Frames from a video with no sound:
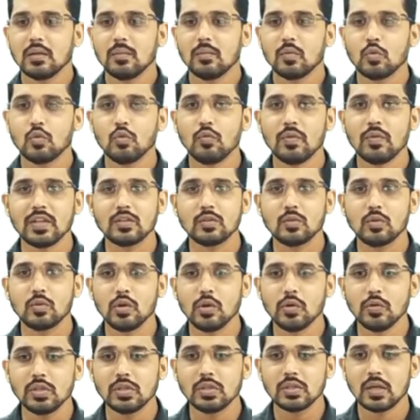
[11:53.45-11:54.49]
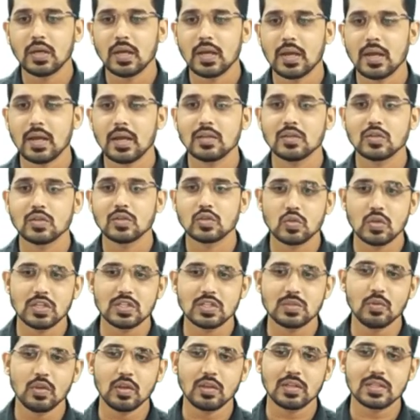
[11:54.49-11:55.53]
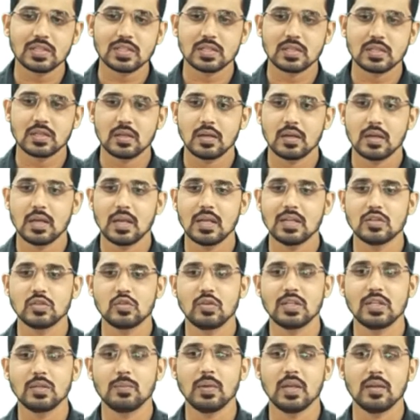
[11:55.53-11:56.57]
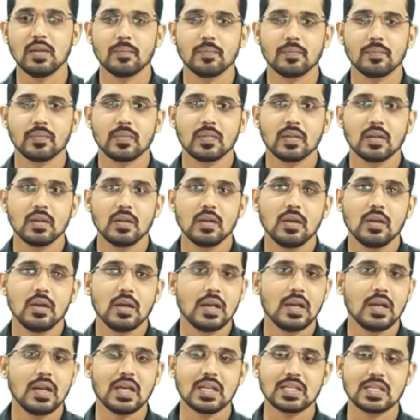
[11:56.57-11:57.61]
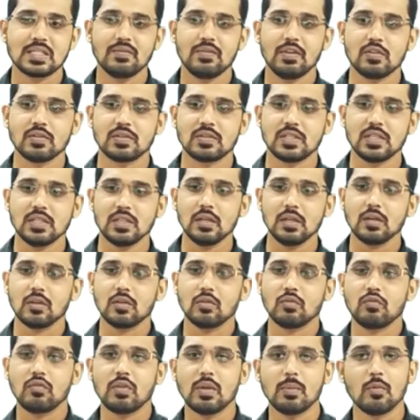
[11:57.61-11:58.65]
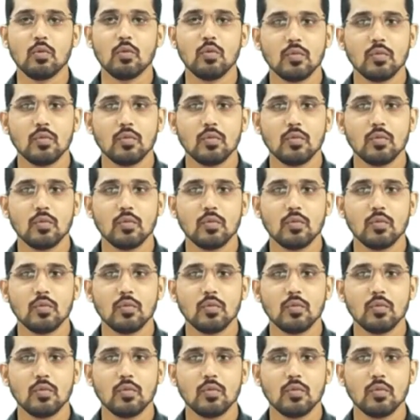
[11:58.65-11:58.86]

Kuwait crude, Suez mix and Suez Bay. Last we have seen the Weibo.